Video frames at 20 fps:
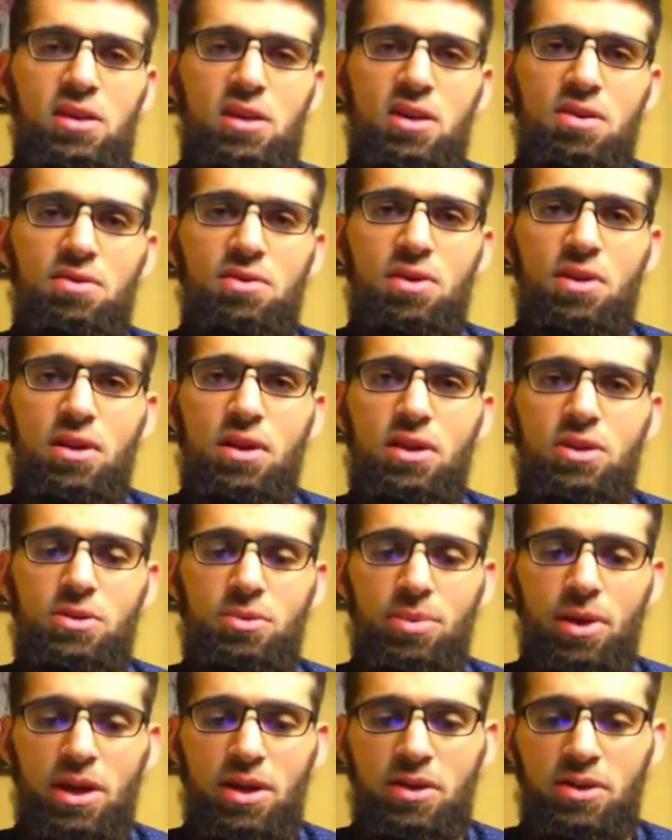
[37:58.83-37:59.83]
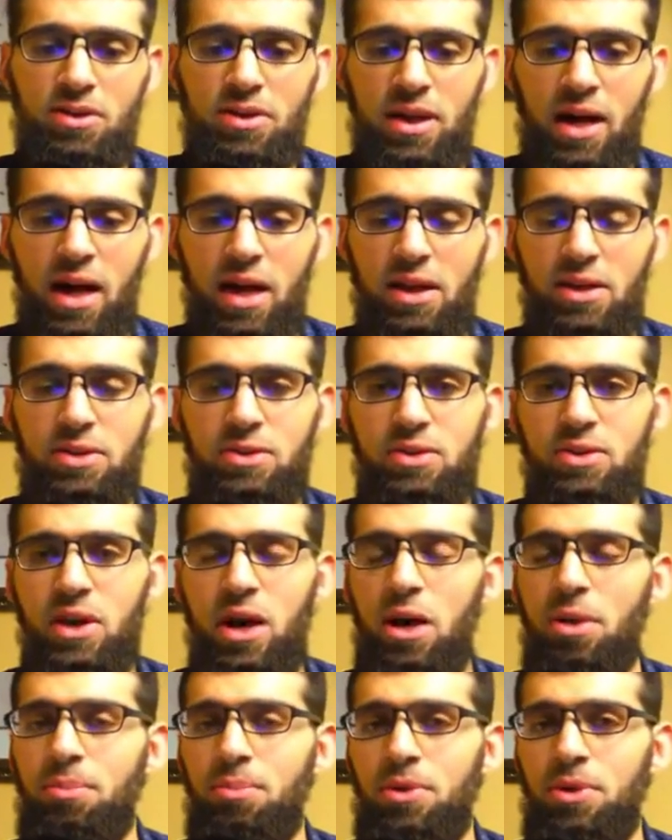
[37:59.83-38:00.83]
for Allah subhanahu wa ta'ala to
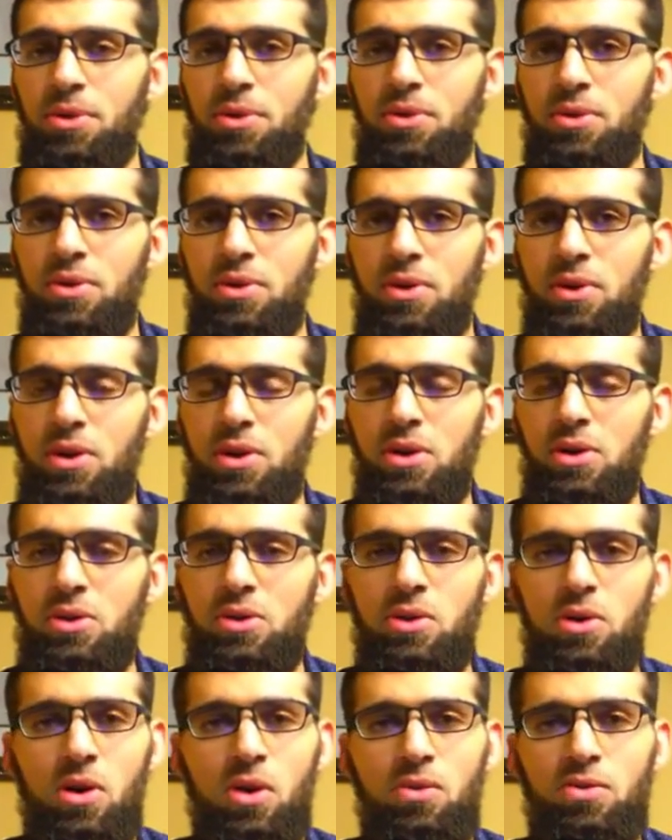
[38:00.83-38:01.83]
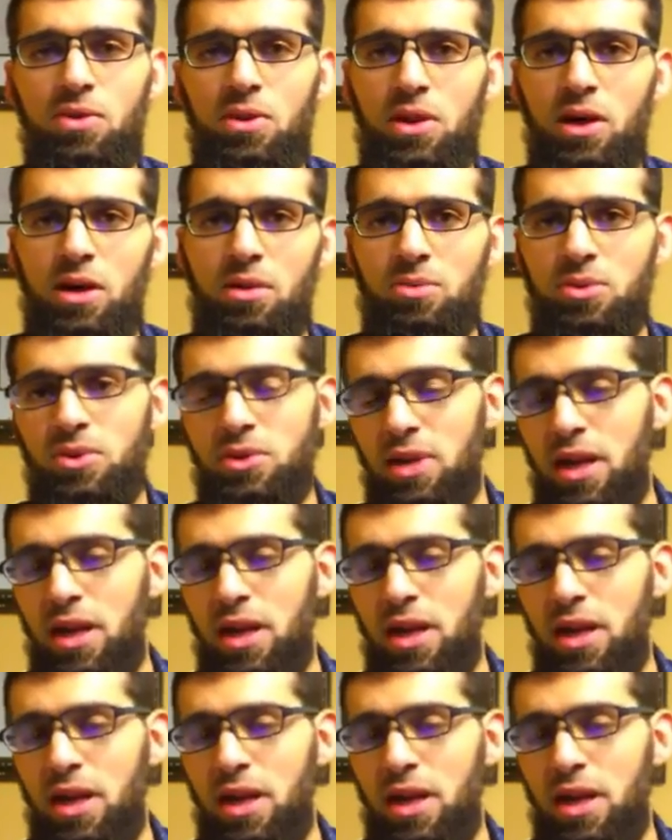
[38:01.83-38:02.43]
help you to overcome. So that